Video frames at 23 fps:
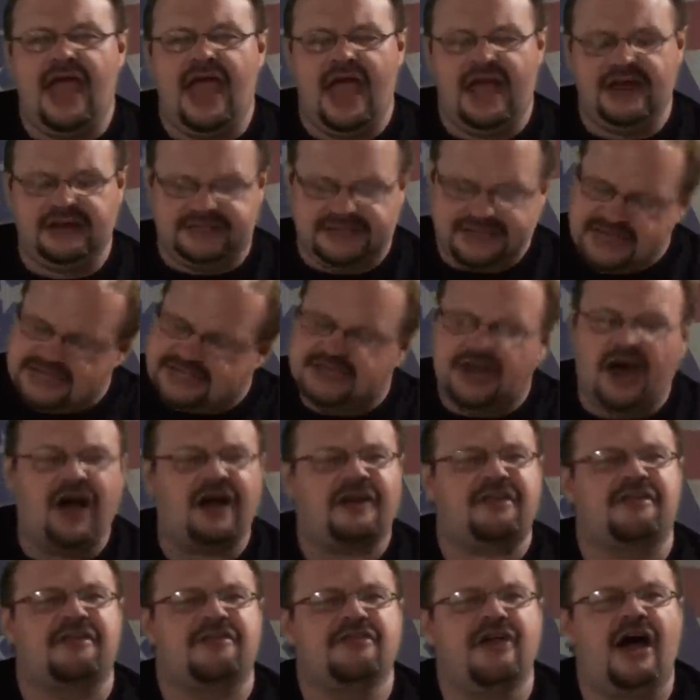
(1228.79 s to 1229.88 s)
And
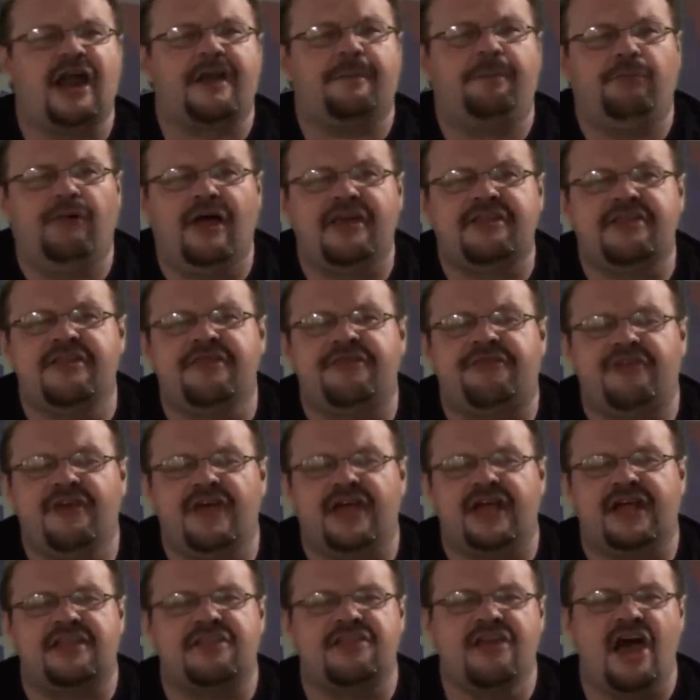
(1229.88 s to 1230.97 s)
detox is not a pleasant
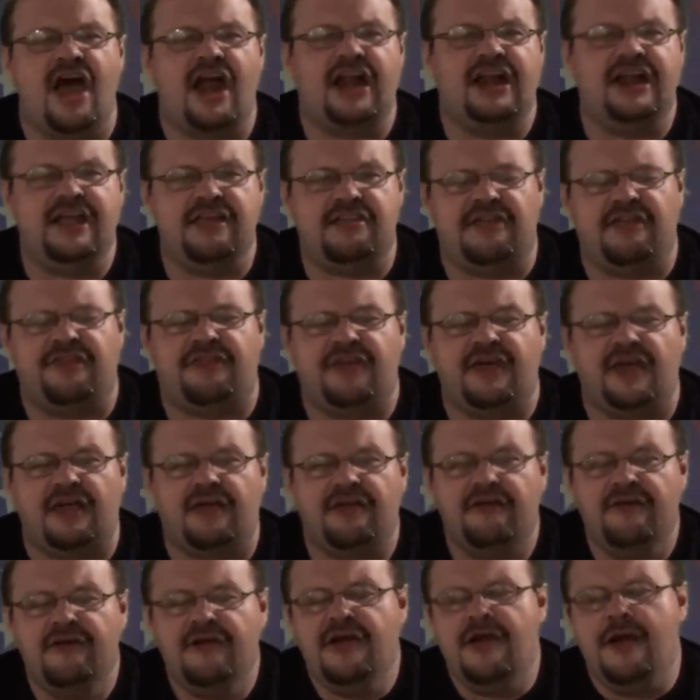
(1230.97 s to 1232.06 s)
thing, it's not an easy thing,
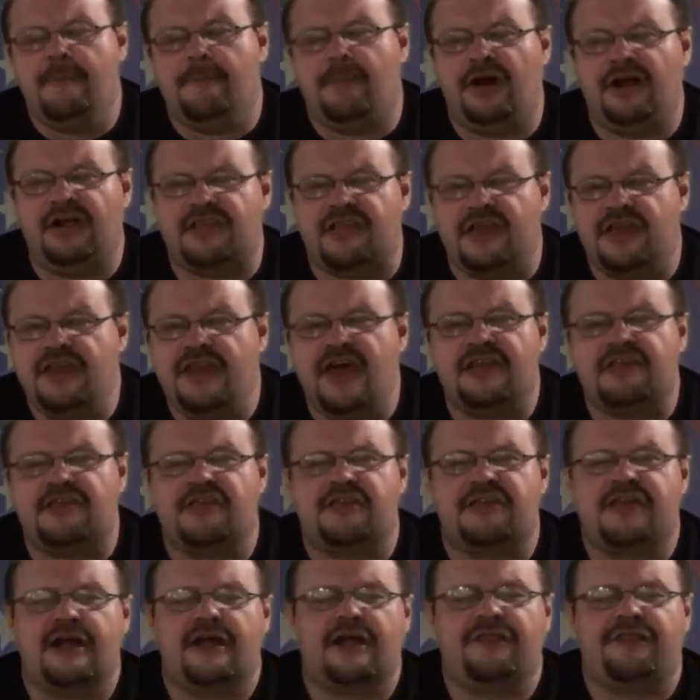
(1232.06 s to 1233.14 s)
but it's a
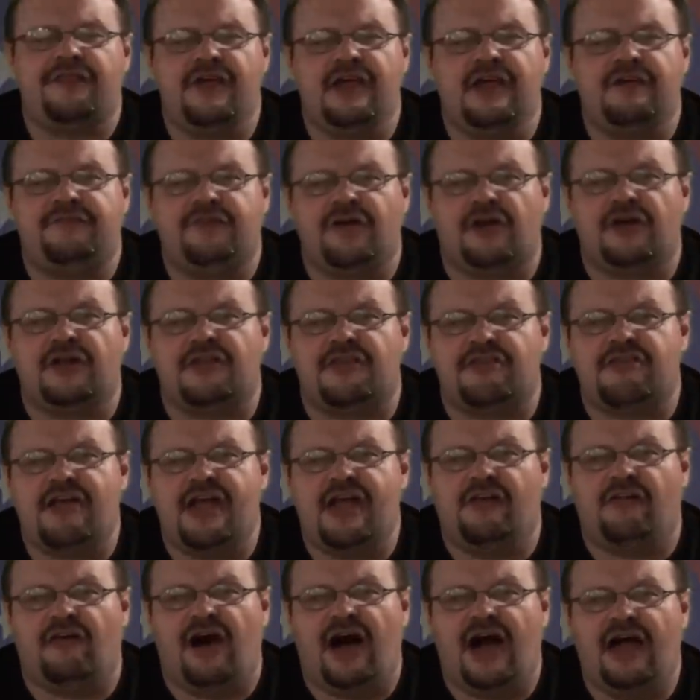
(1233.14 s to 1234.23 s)
necessary thing if you're going to
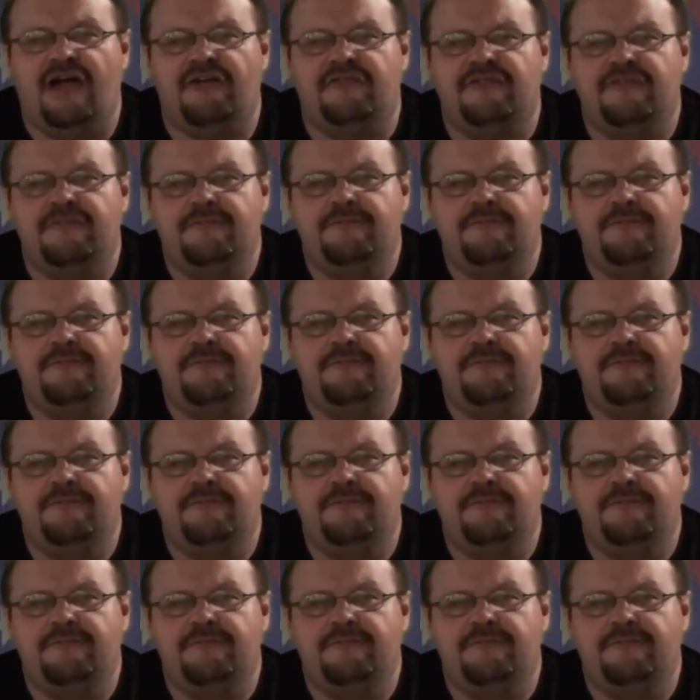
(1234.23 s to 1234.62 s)
stay alive.